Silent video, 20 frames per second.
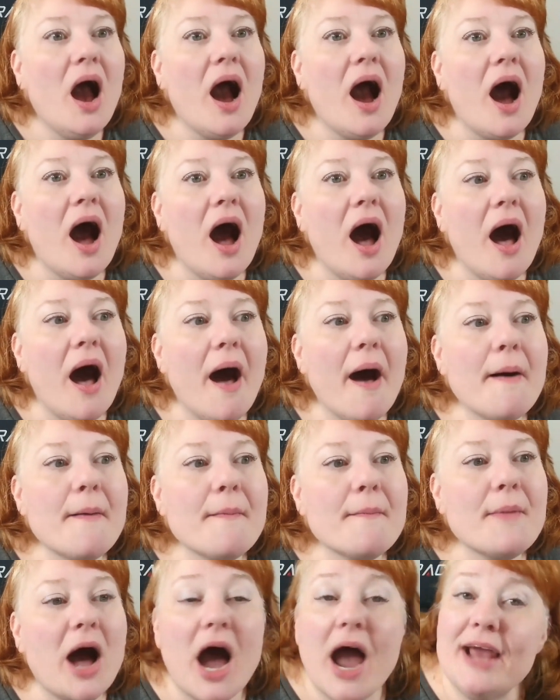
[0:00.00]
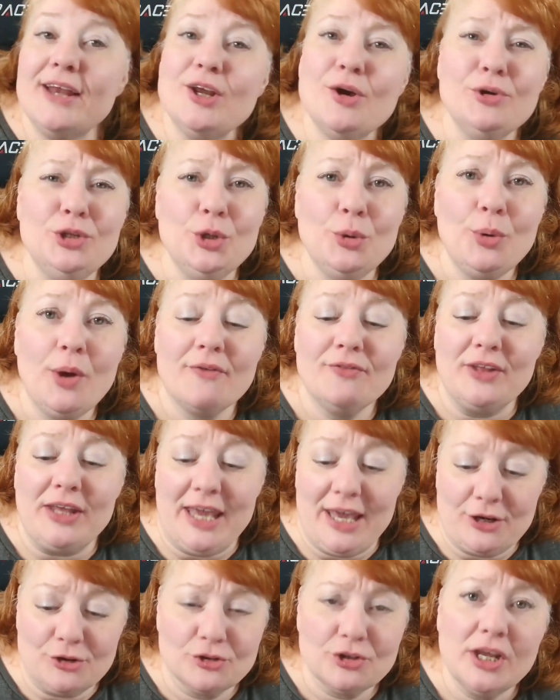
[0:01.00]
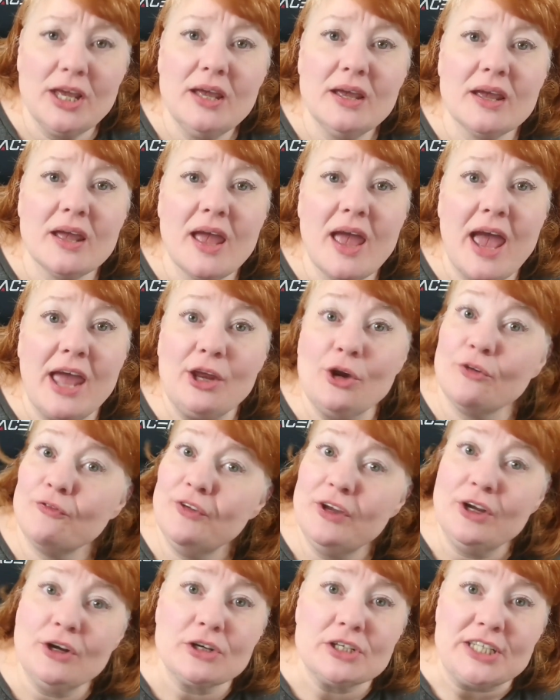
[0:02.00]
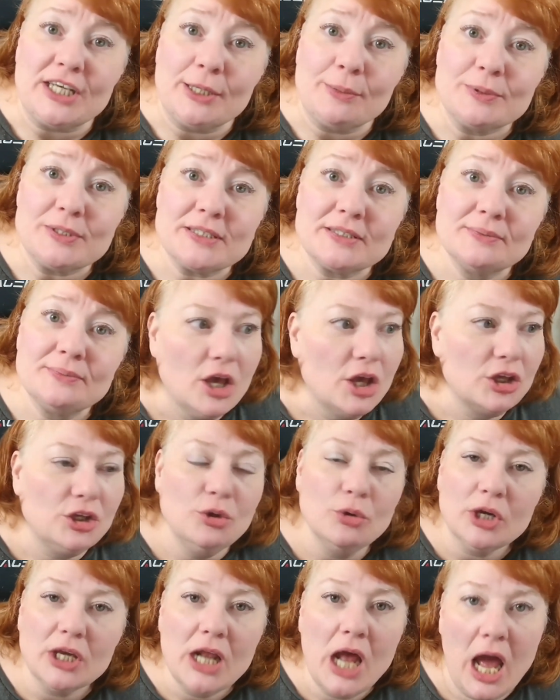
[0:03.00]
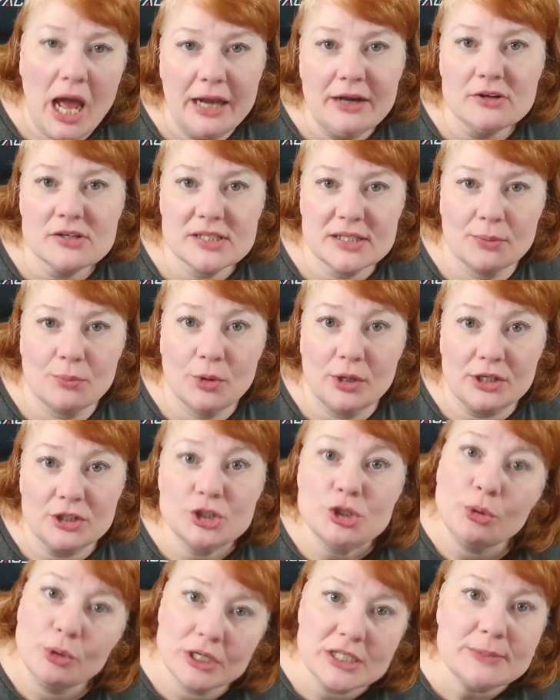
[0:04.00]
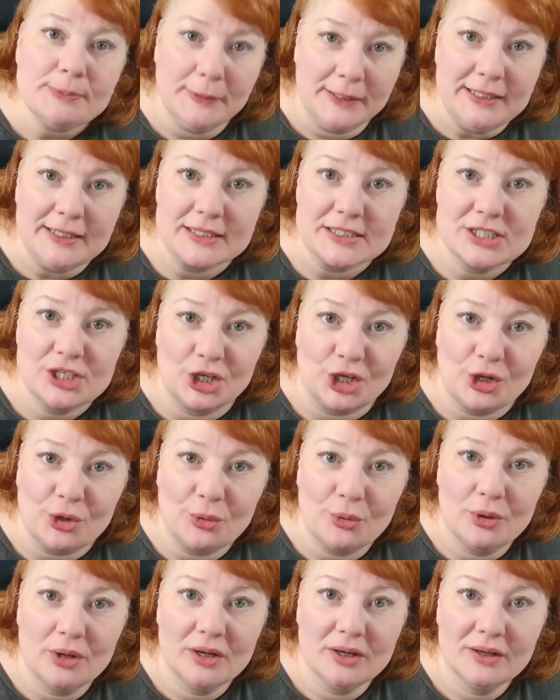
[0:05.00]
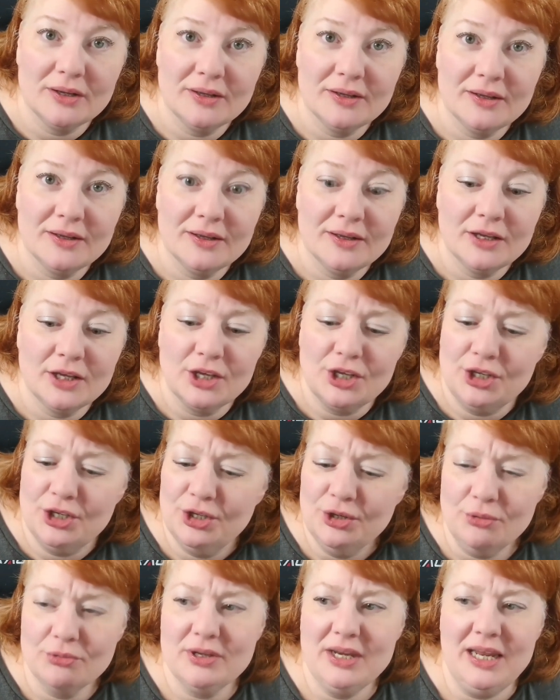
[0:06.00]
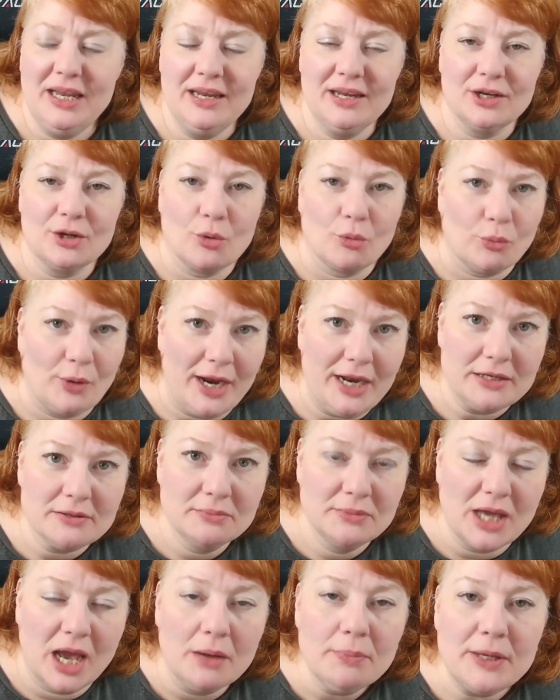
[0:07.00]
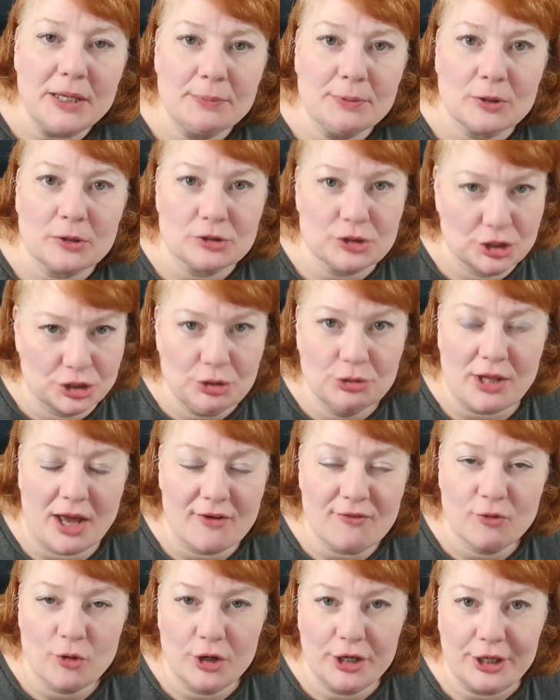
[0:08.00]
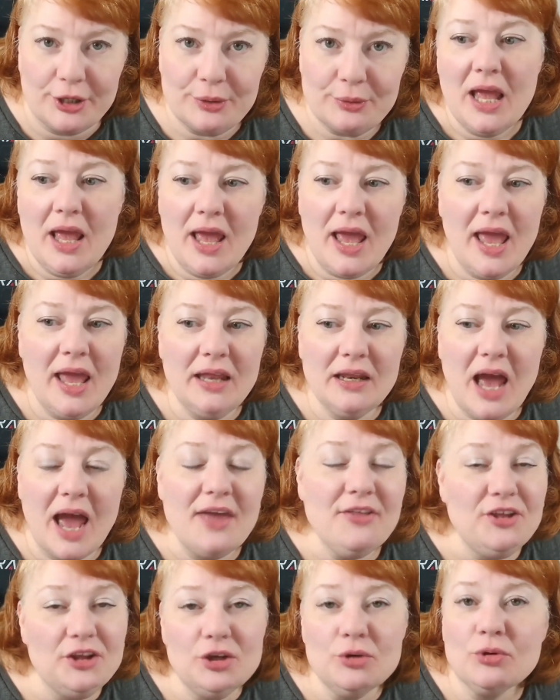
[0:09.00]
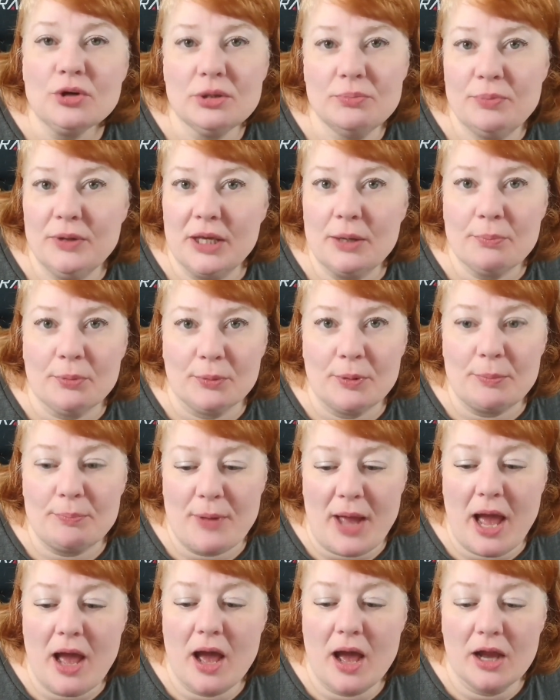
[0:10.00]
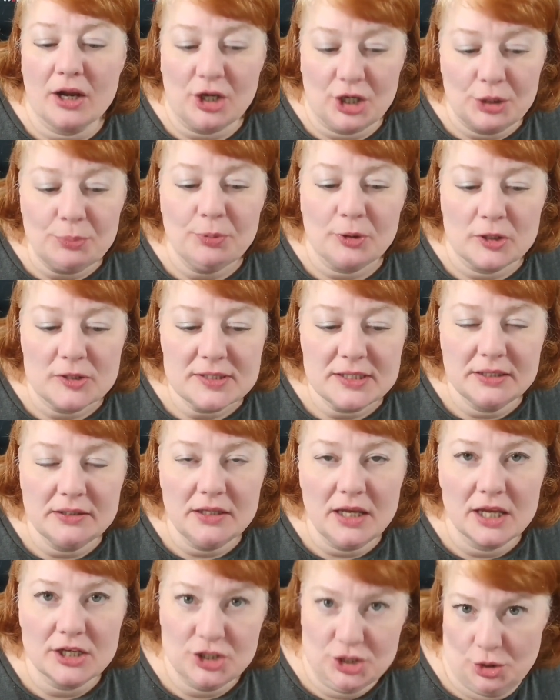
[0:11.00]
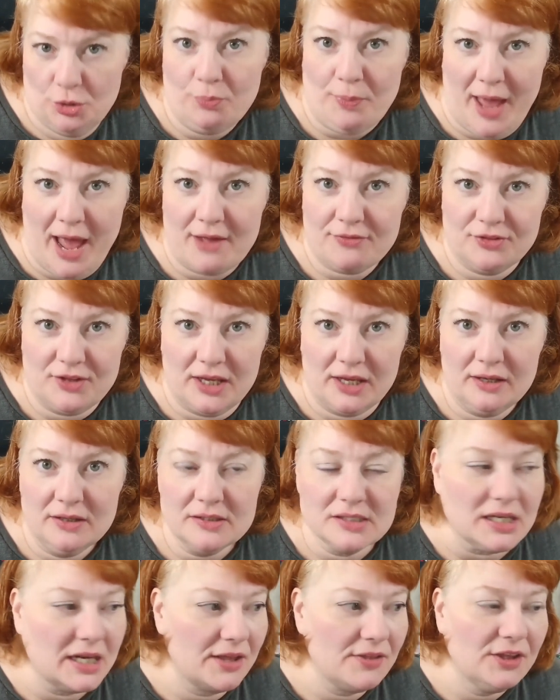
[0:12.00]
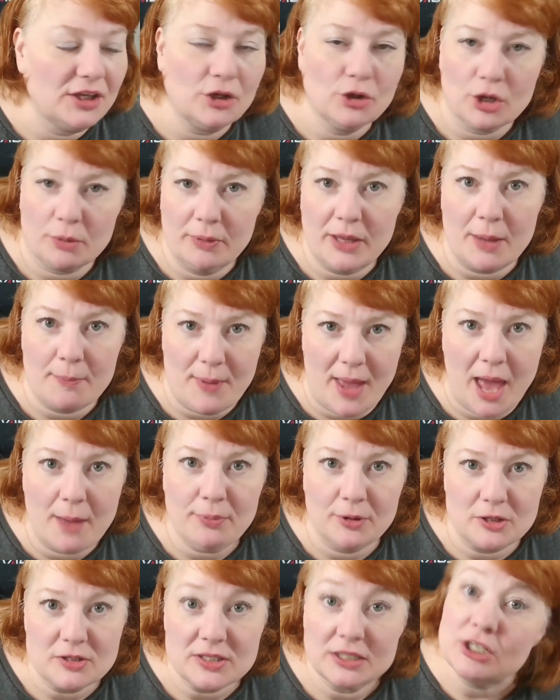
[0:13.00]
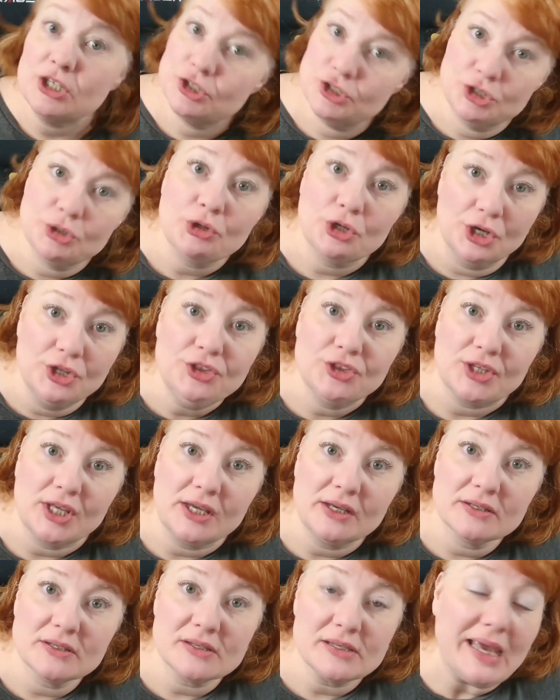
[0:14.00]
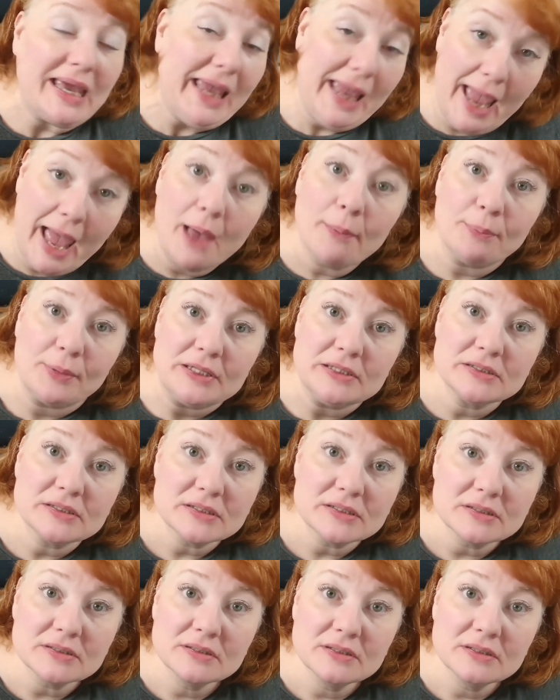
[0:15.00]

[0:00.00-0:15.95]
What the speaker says: I know you have the internet at your fingertips. You can hire someone to explain it to you. You don't need random young people to do that for you. And I think you can be a good person and do bad things. And I think you can be a bad person and do good things. It happens.